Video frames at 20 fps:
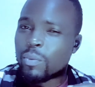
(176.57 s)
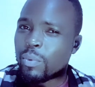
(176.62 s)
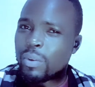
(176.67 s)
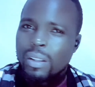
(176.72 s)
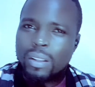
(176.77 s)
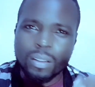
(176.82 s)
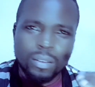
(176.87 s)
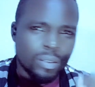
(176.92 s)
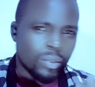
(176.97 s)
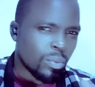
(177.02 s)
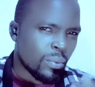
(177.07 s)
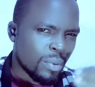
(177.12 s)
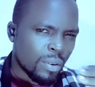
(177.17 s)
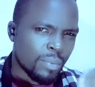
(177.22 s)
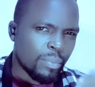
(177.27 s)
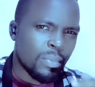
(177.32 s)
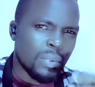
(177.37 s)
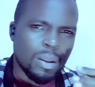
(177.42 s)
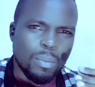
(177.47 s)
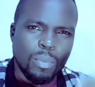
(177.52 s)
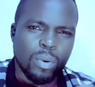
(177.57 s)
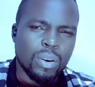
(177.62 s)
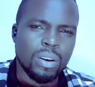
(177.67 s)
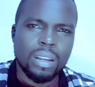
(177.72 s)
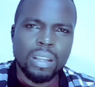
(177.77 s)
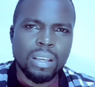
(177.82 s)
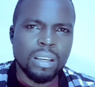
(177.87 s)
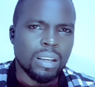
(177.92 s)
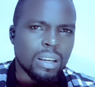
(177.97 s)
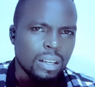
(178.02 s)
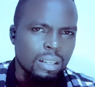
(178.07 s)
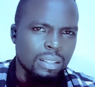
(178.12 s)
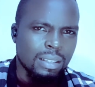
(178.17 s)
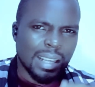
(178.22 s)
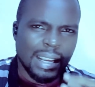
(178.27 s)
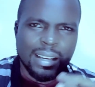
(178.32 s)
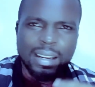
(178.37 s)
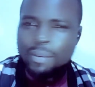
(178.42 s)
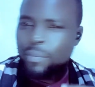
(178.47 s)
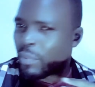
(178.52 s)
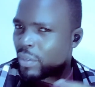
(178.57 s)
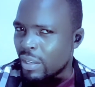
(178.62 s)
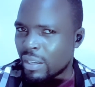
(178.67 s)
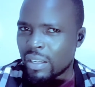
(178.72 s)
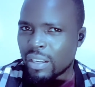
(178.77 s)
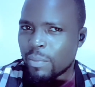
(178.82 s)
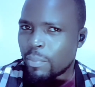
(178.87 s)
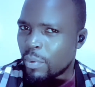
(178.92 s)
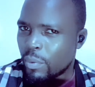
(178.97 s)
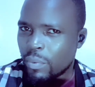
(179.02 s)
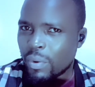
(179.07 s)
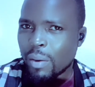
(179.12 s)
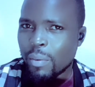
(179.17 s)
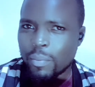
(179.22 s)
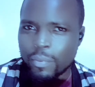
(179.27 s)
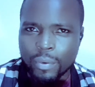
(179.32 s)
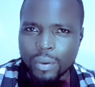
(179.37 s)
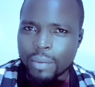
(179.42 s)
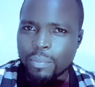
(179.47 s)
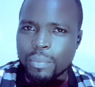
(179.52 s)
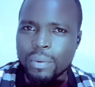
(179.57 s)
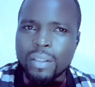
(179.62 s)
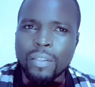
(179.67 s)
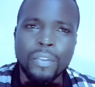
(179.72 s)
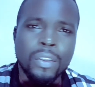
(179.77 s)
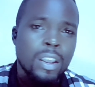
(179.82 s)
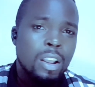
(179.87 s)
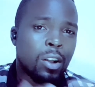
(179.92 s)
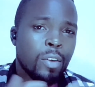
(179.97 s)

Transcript: You just wake up in the morning and say, I'm starting a poultry farming.